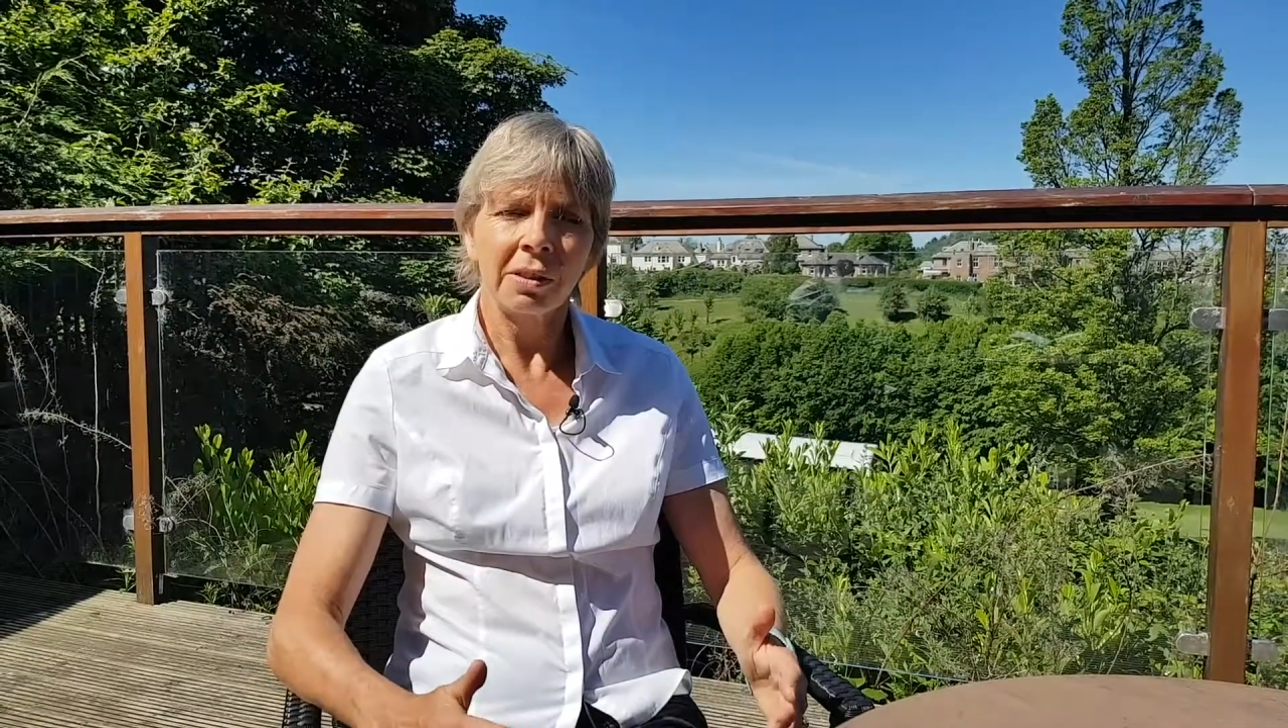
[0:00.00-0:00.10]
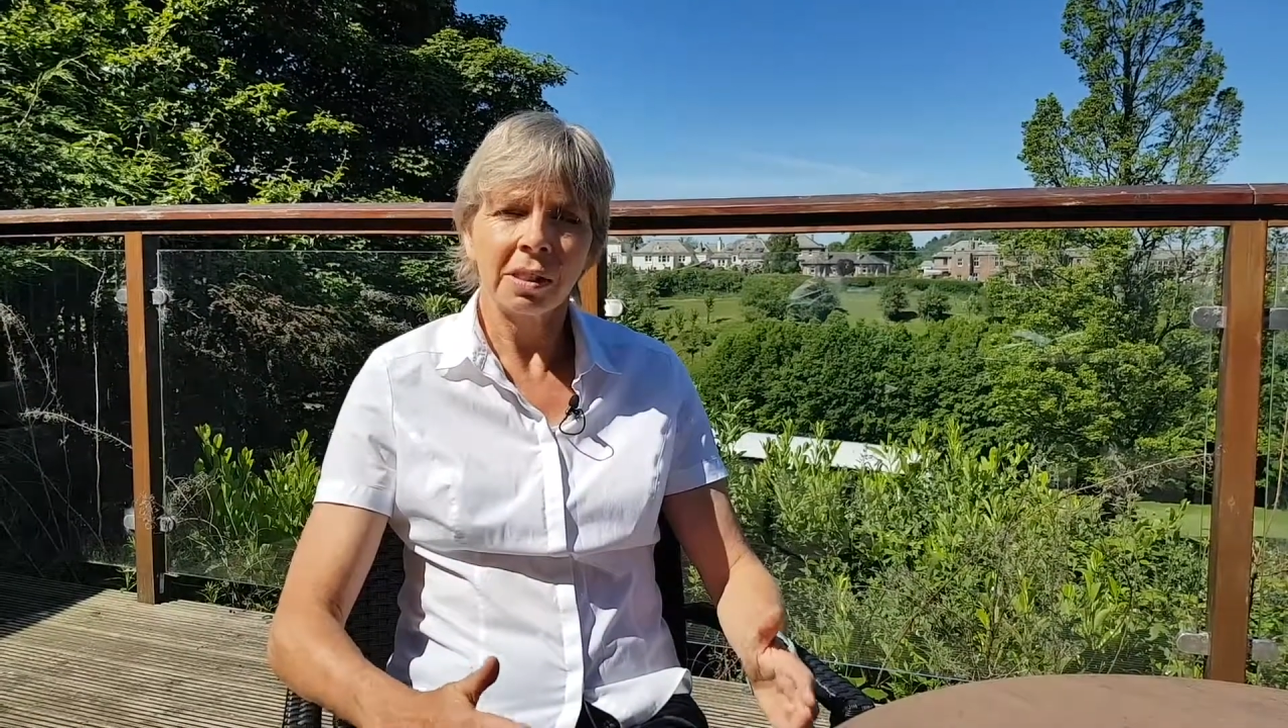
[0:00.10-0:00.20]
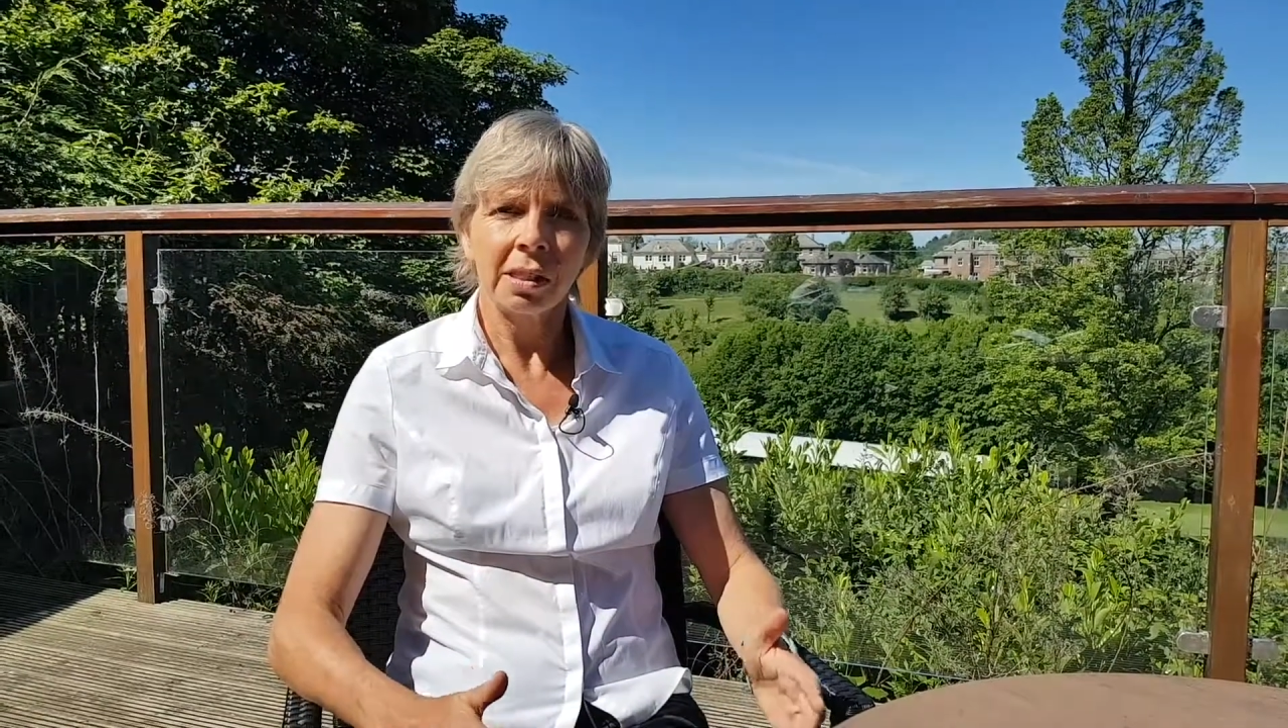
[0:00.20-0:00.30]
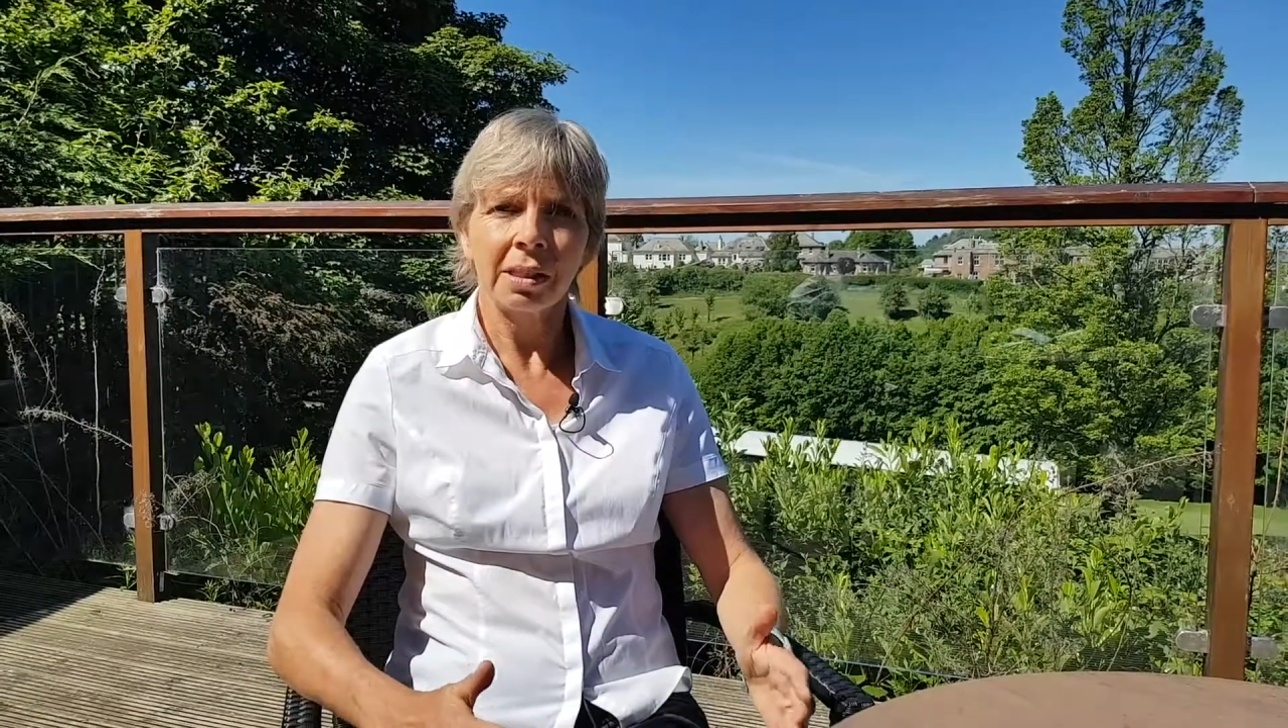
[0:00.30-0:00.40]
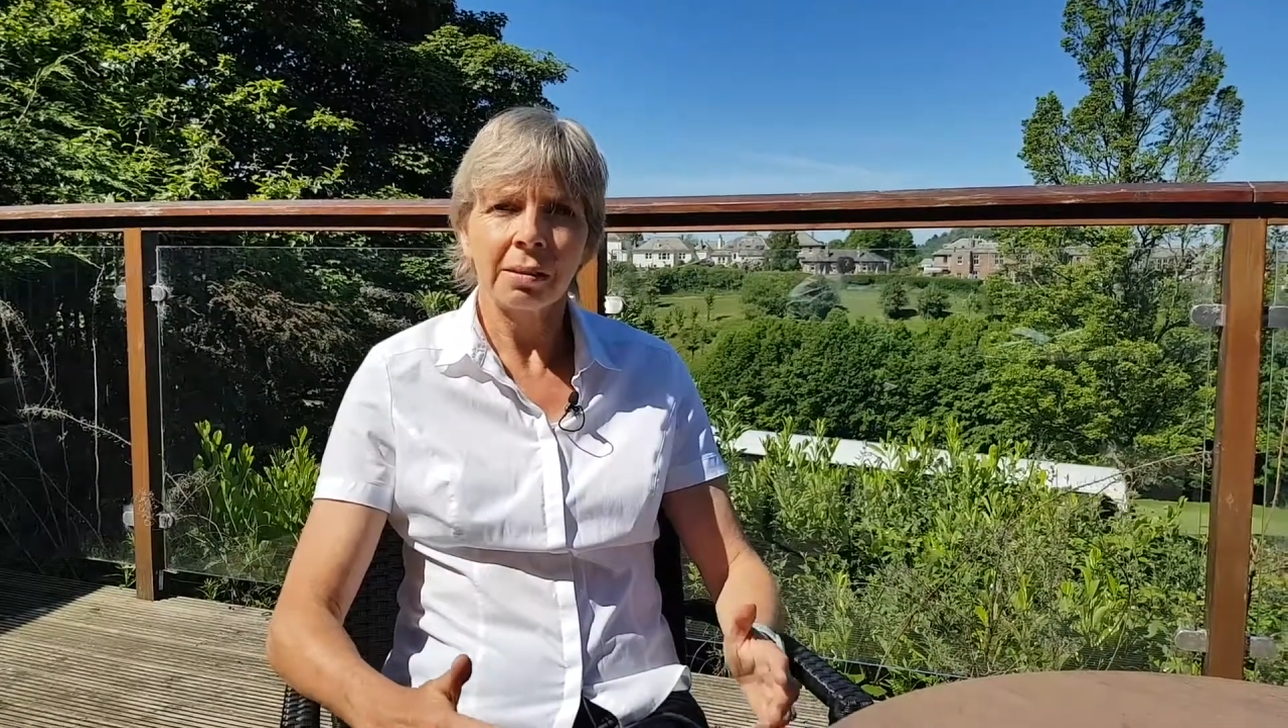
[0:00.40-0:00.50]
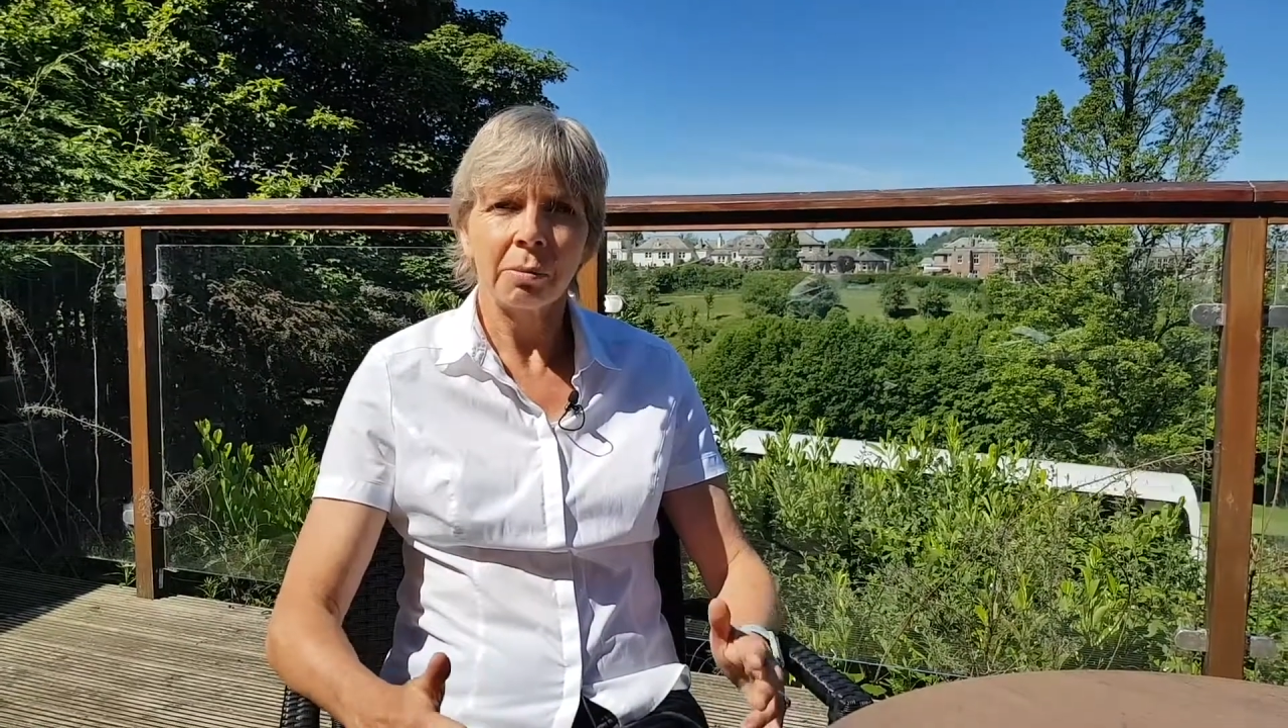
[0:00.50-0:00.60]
disease and